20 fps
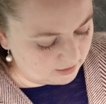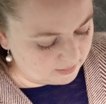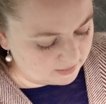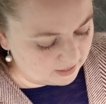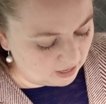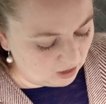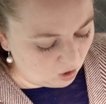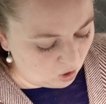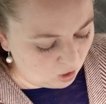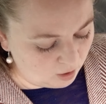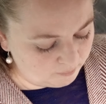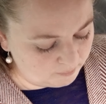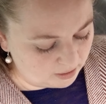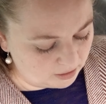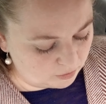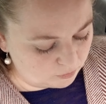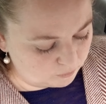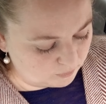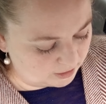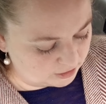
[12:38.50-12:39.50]
They all
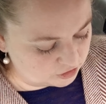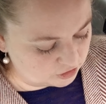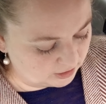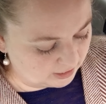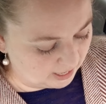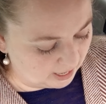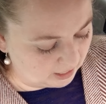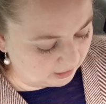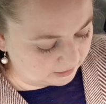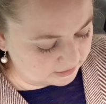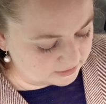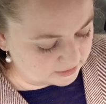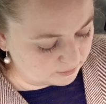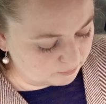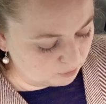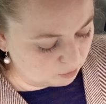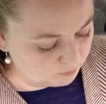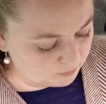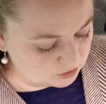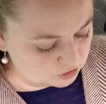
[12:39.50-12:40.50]
made a rush at Alice the
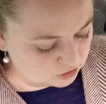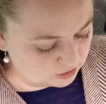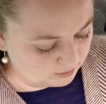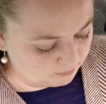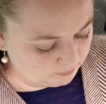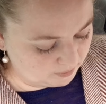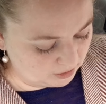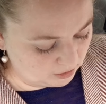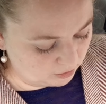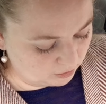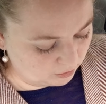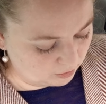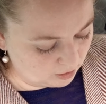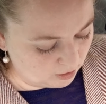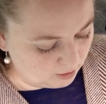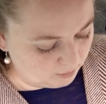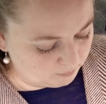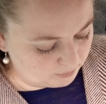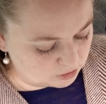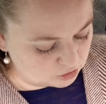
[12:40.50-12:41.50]
moment she appeared,
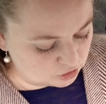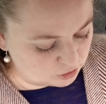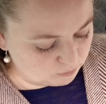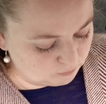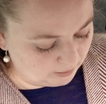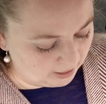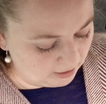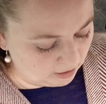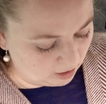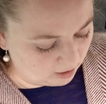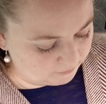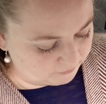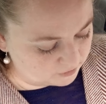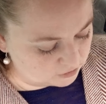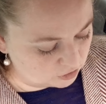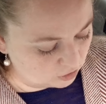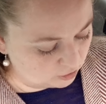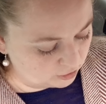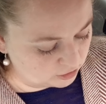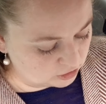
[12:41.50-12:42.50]
but she ran off
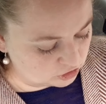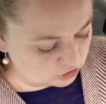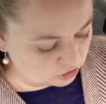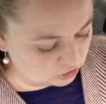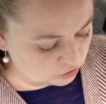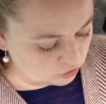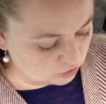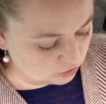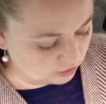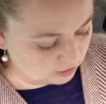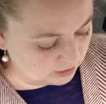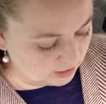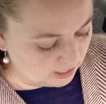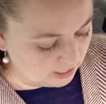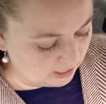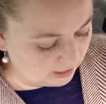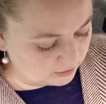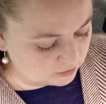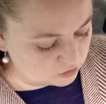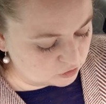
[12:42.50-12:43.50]
as hard as she could,
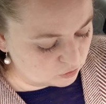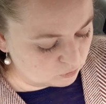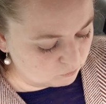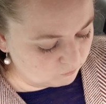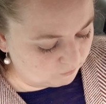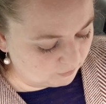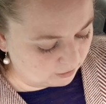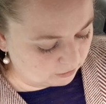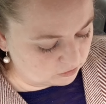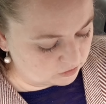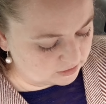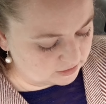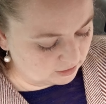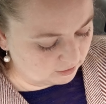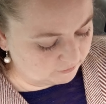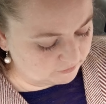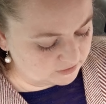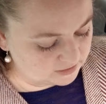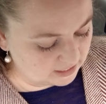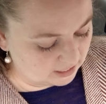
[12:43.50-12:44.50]
and soon found
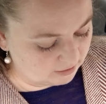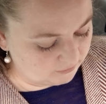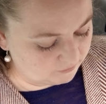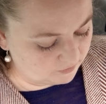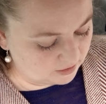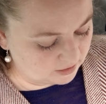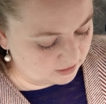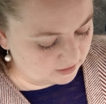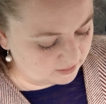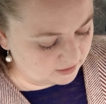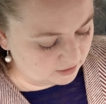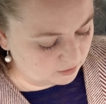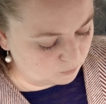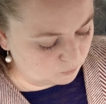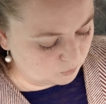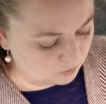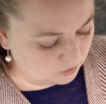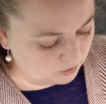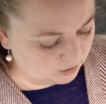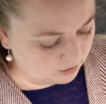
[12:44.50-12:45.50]
herself safe in a thick
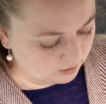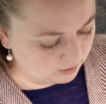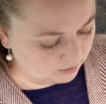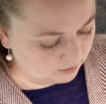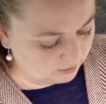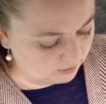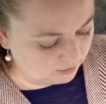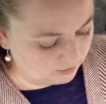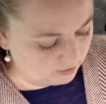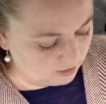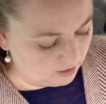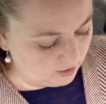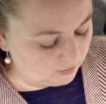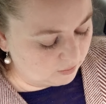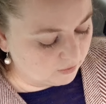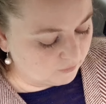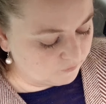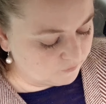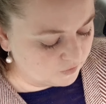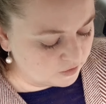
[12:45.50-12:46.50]
wood.
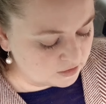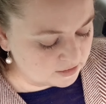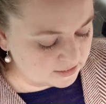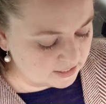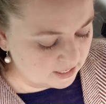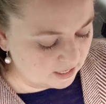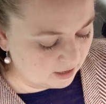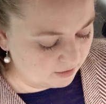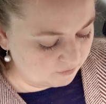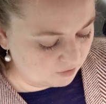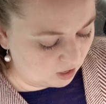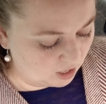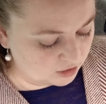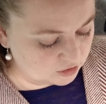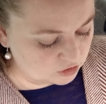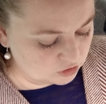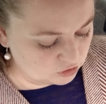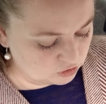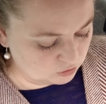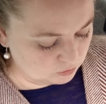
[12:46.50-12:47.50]
"The first thing I've got
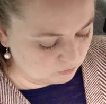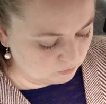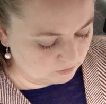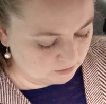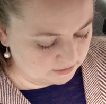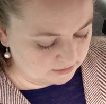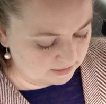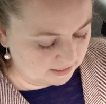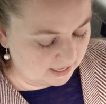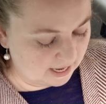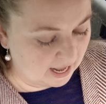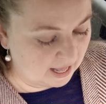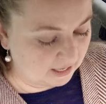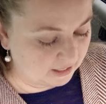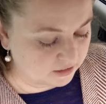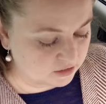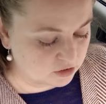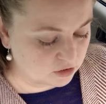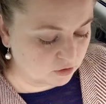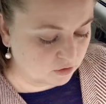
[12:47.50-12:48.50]
to do," said
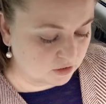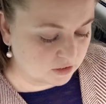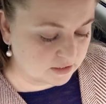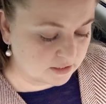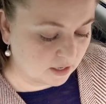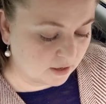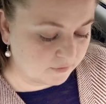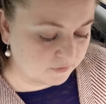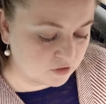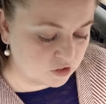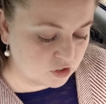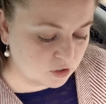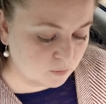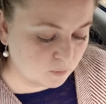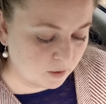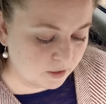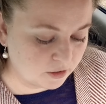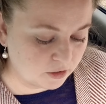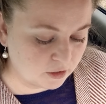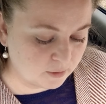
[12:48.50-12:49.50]
Alice to herself as she
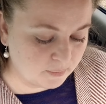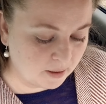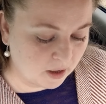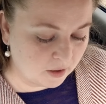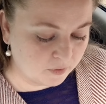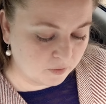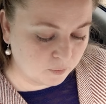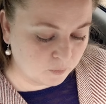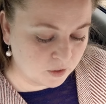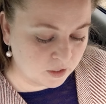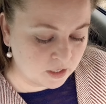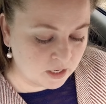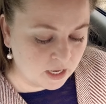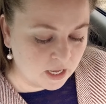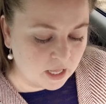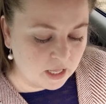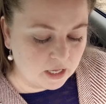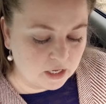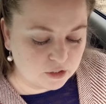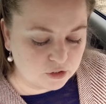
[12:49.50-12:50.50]
wandered about in the wood,
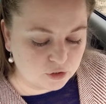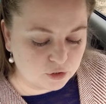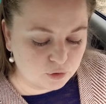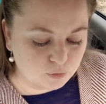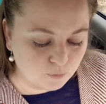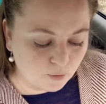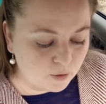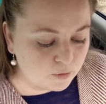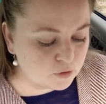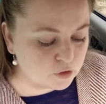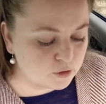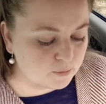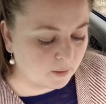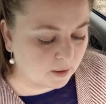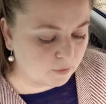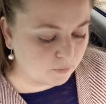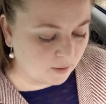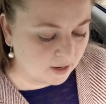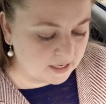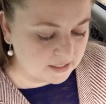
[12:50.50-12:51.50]
"is to grow to
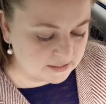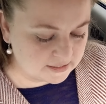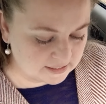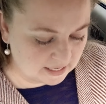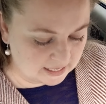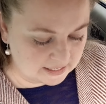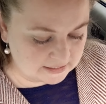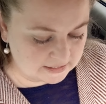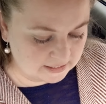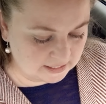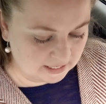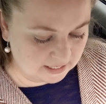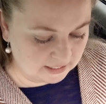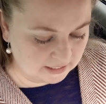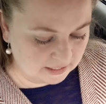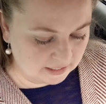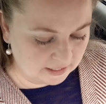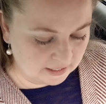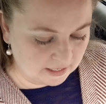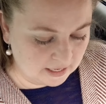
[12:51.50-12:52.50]
my right size
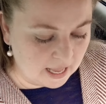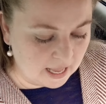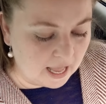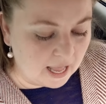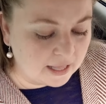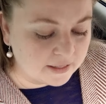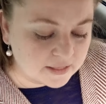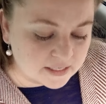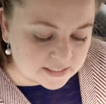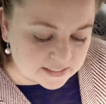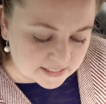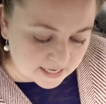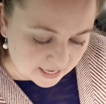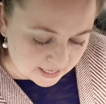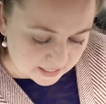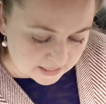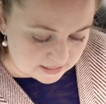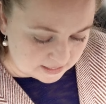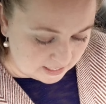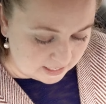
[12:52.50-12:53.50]
again. And the
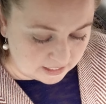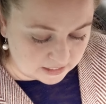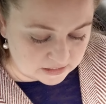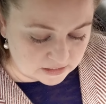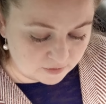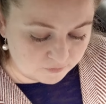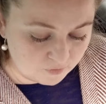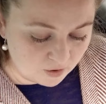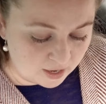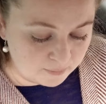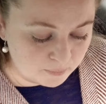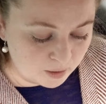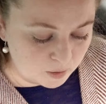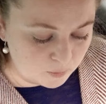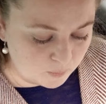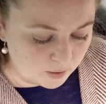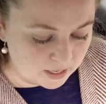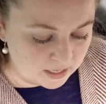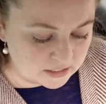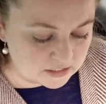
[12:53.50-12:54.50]
second thing is to find my
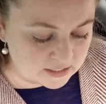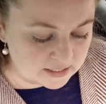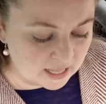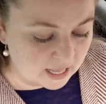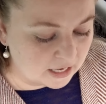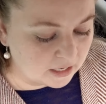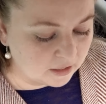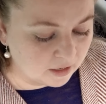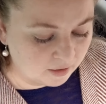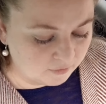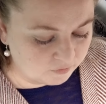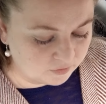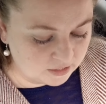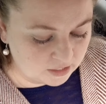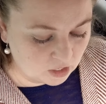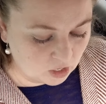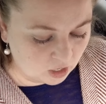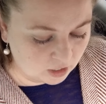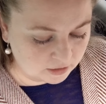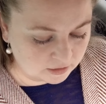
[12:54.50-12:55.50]
way into that lovely
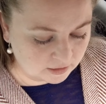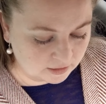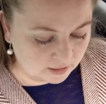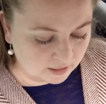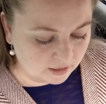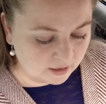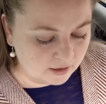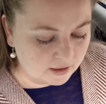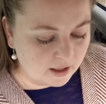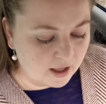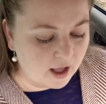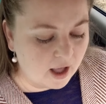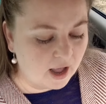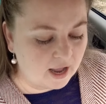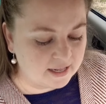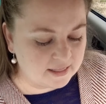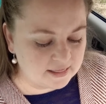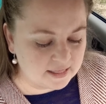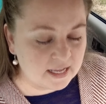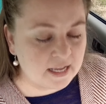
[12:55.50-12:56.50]
garden.
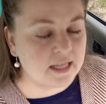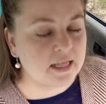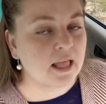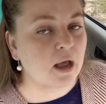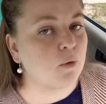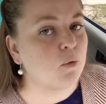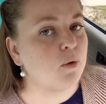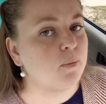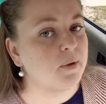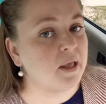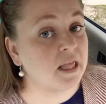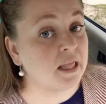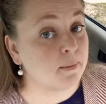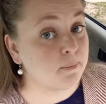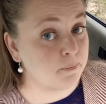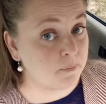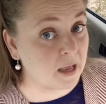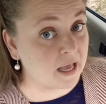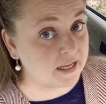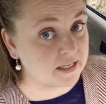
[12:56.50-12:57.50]
I think that will be the
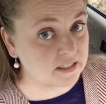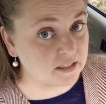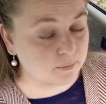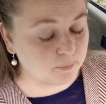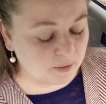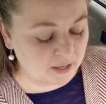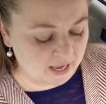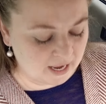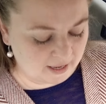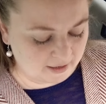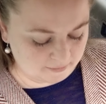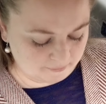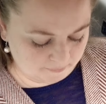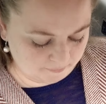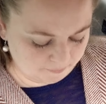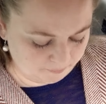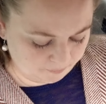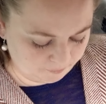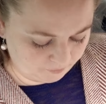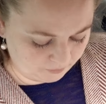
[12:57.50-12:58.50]
best plan."
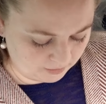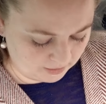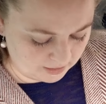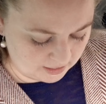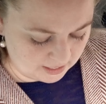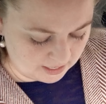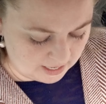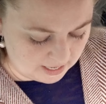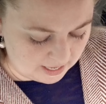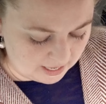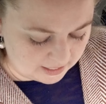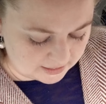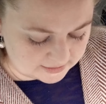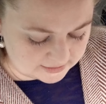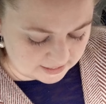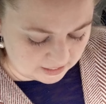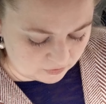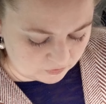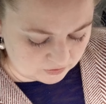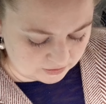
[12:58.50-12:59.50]
It
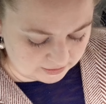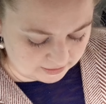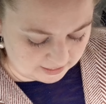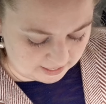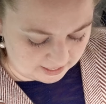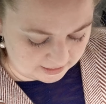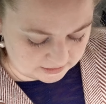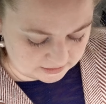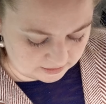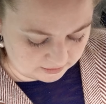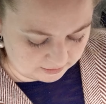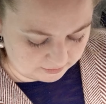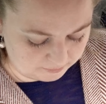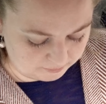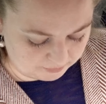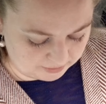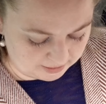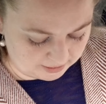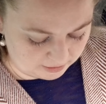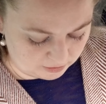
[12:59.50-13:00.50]
sounded an excellent
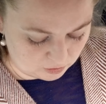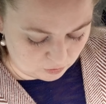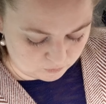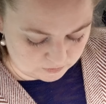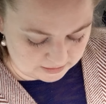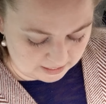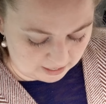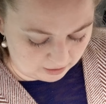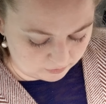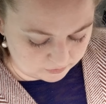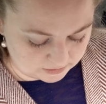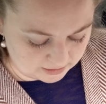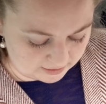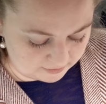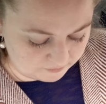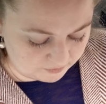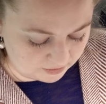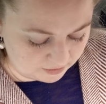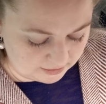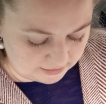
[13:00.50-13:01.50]
plan, no doubt, and
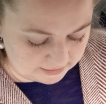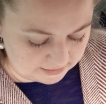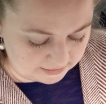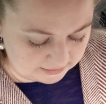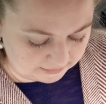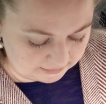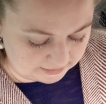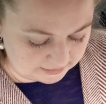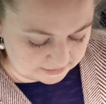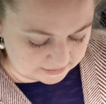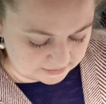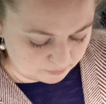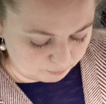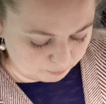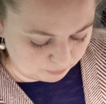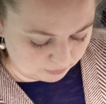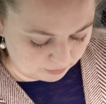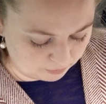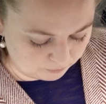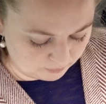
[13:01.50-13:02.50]
very neatly and
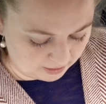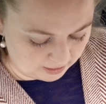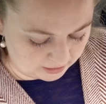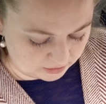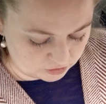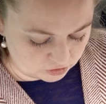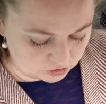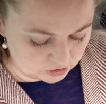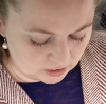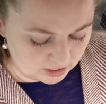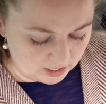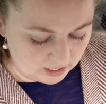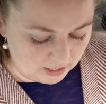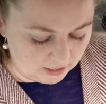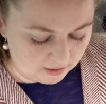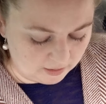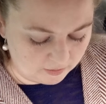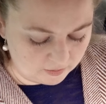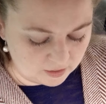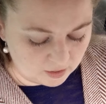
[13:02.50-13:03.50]
simply arranged.
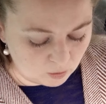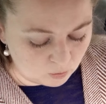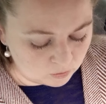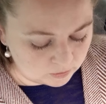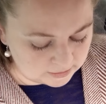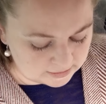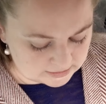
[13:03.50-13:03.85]
The only